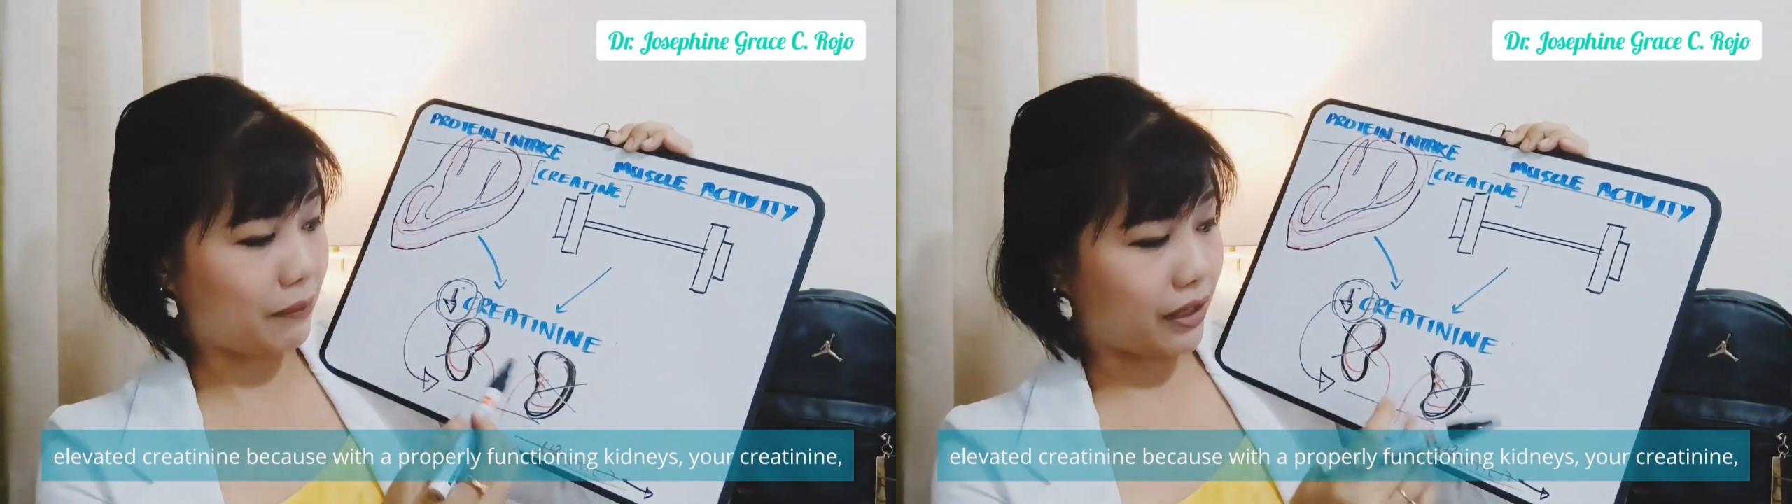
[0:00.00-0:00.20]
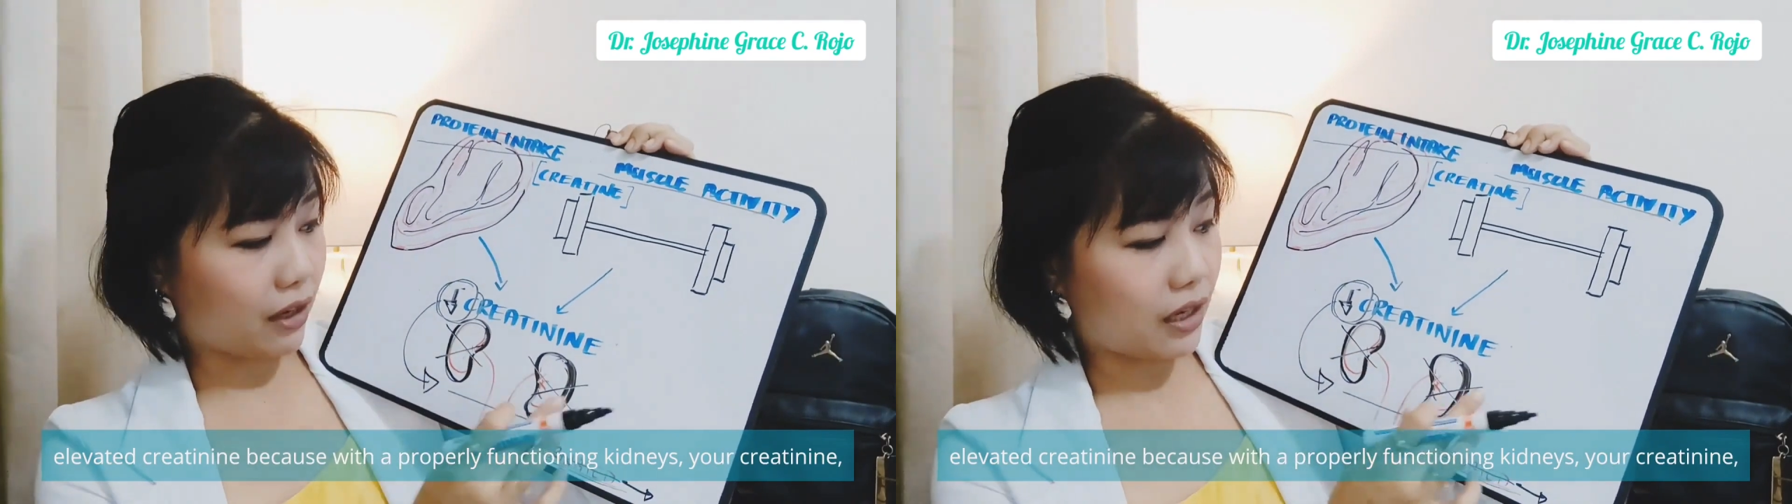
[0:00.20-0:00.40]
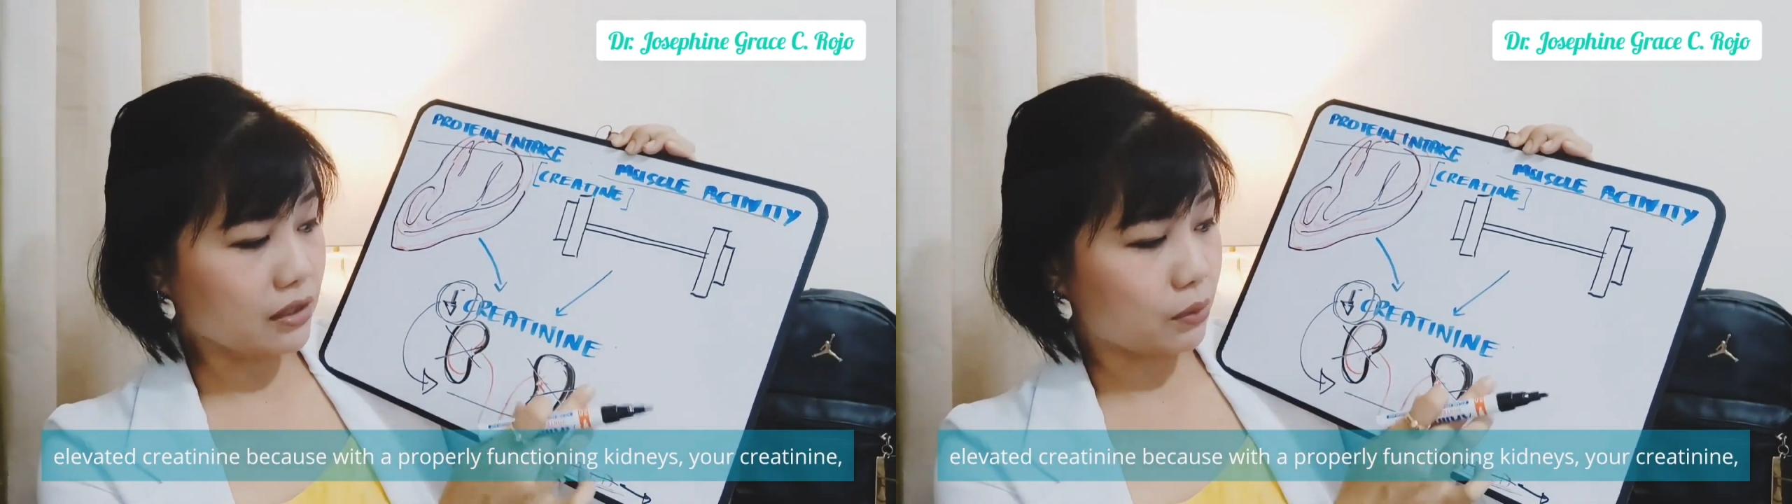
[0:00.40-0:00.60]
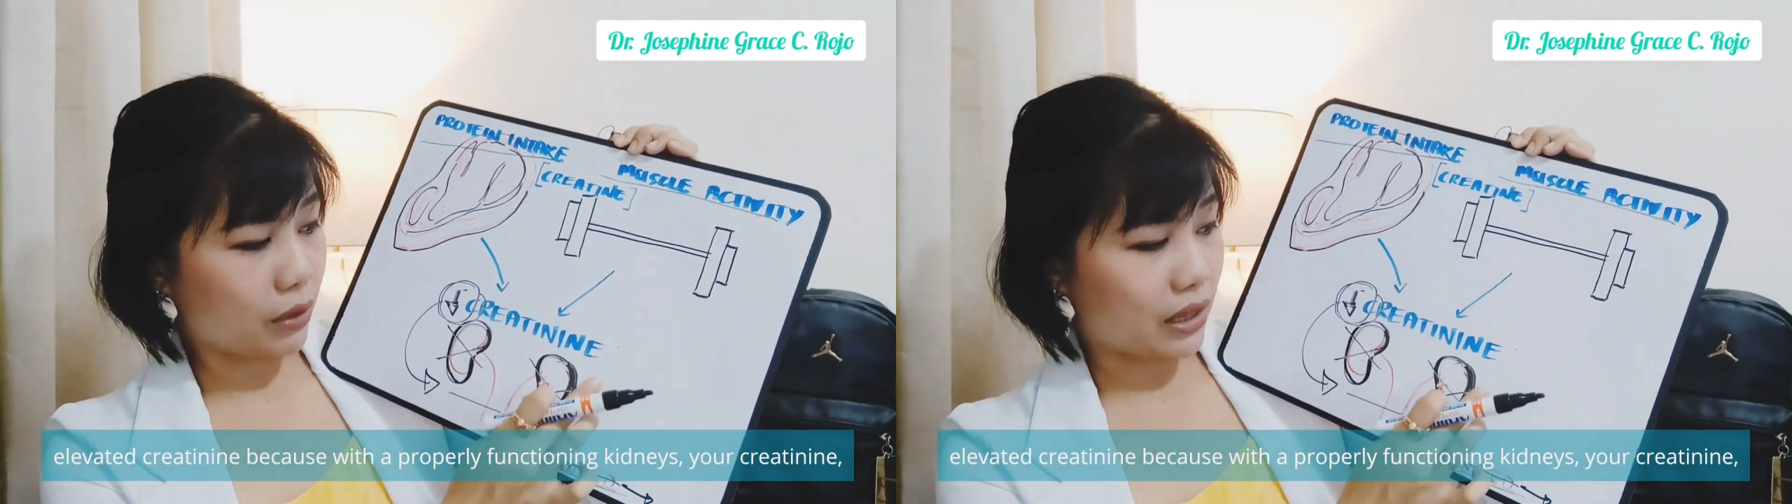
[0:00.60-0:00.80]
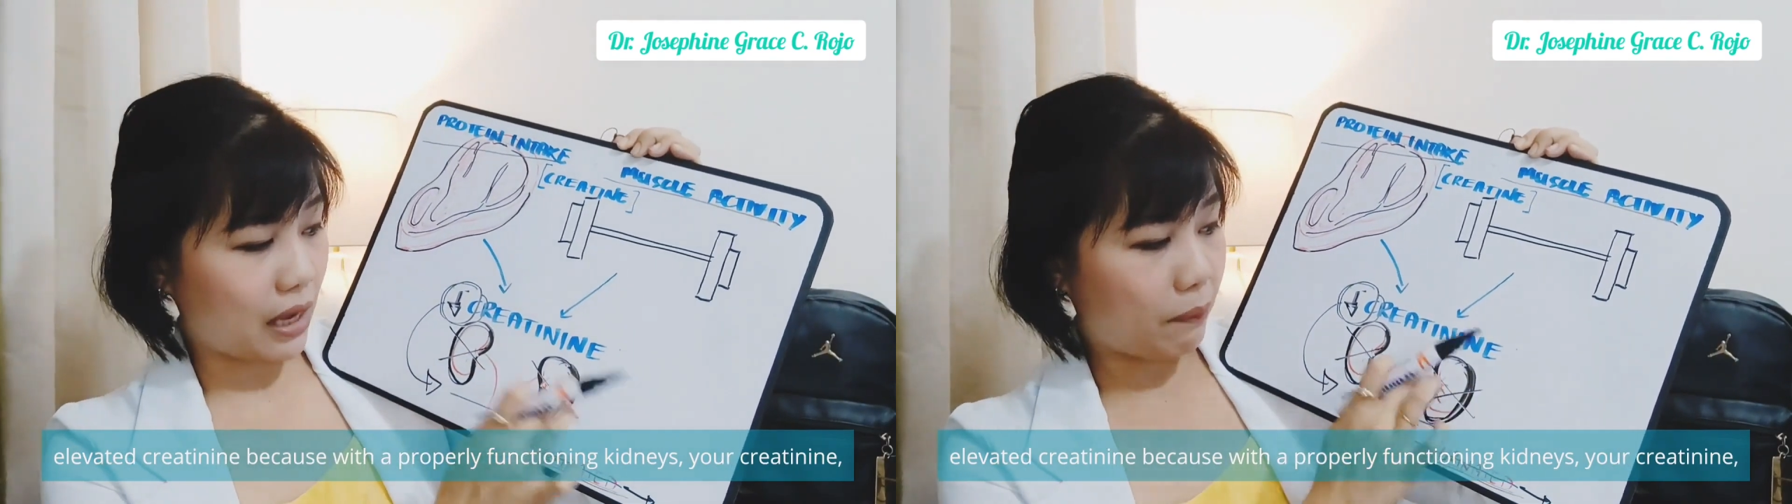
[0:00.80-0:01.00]
because
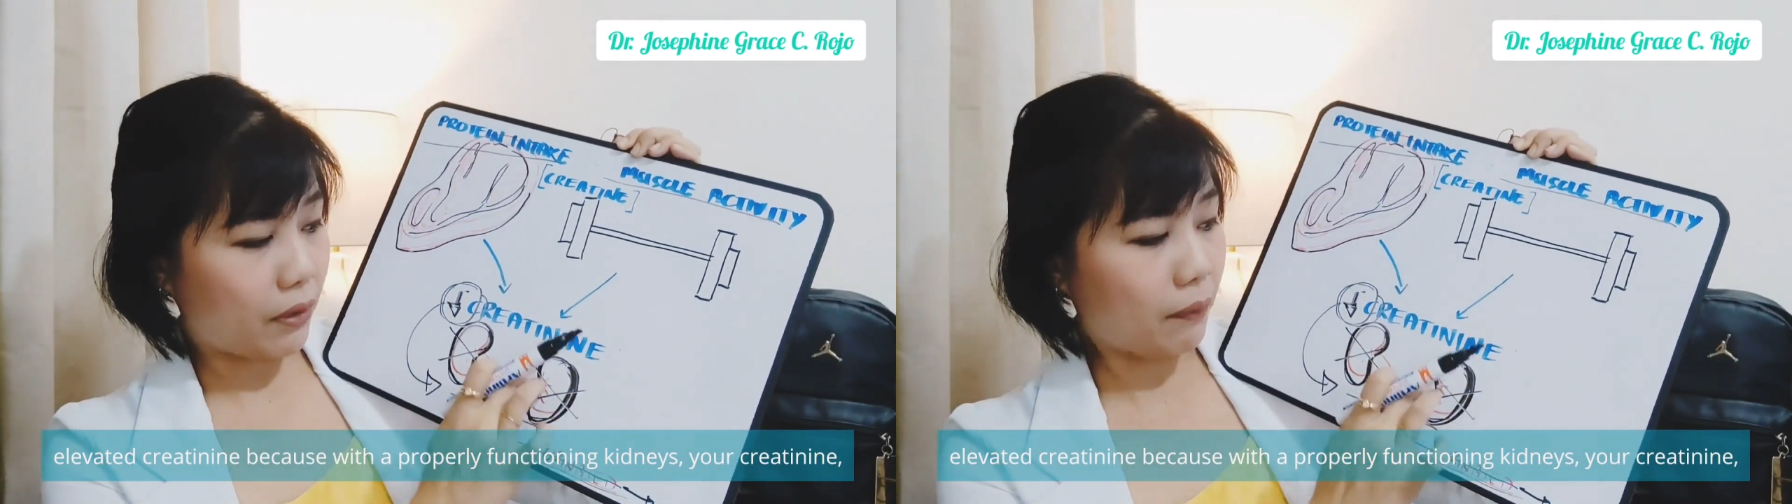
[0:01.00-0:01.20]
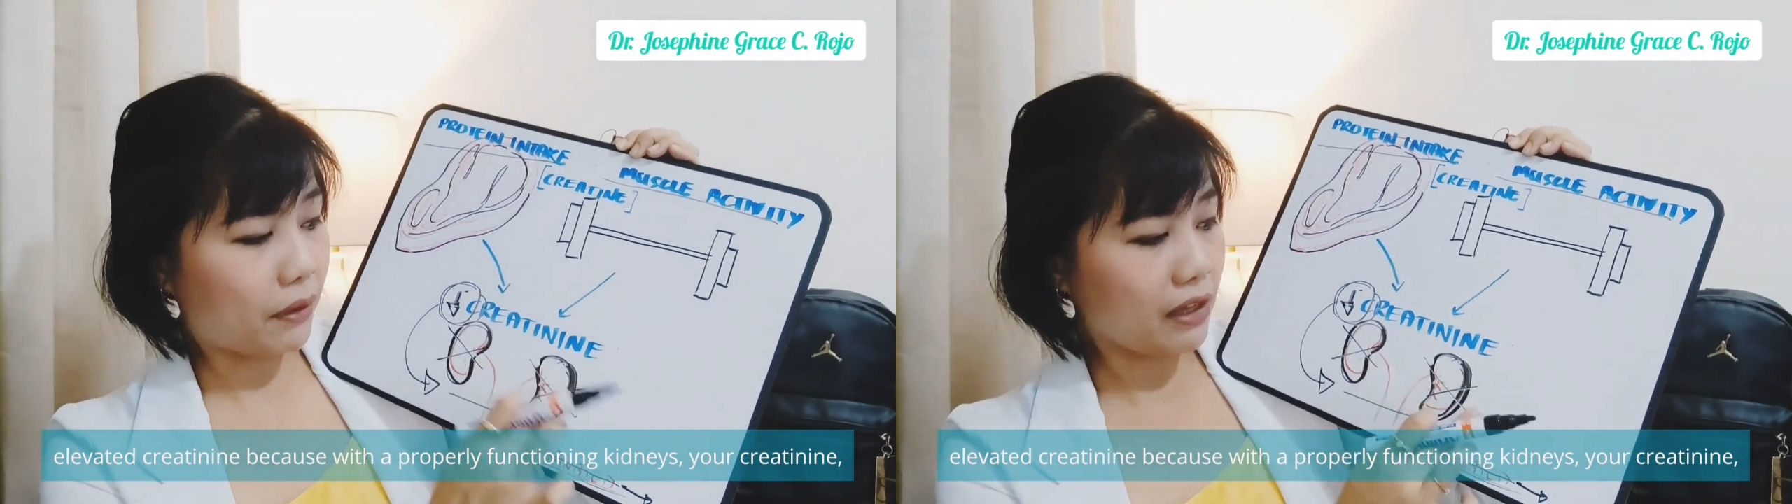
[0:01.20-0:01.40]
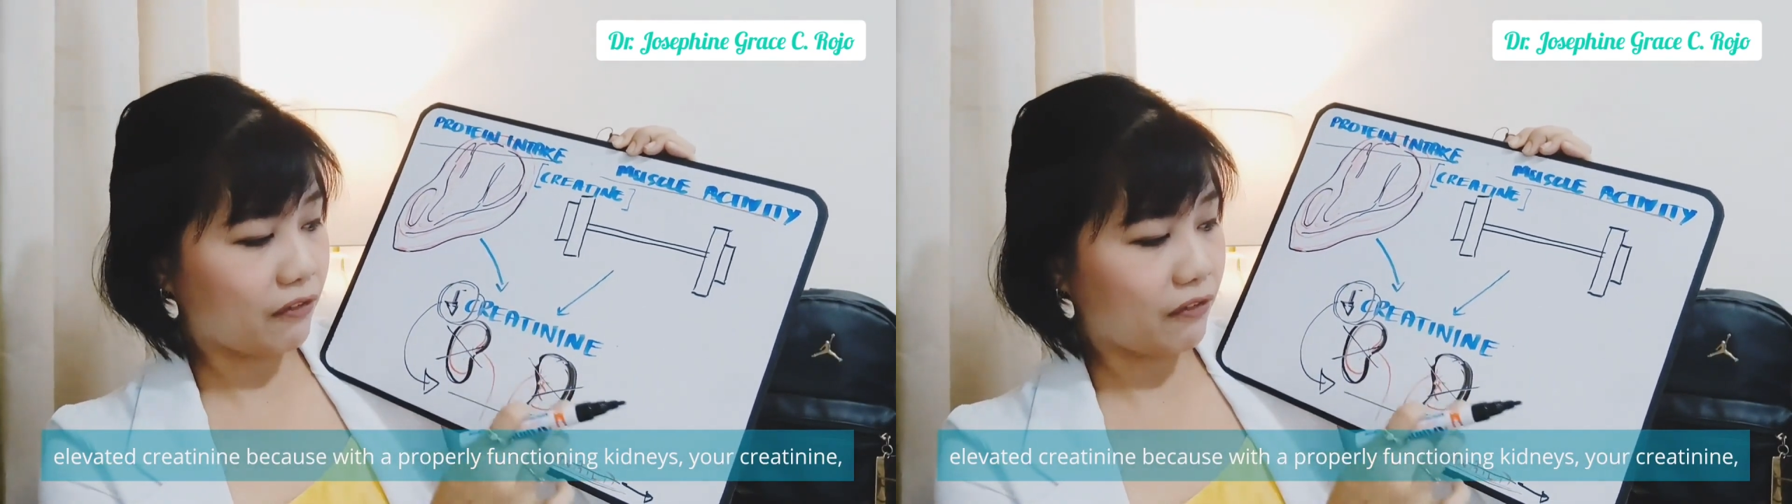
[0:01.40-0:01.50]
with a properly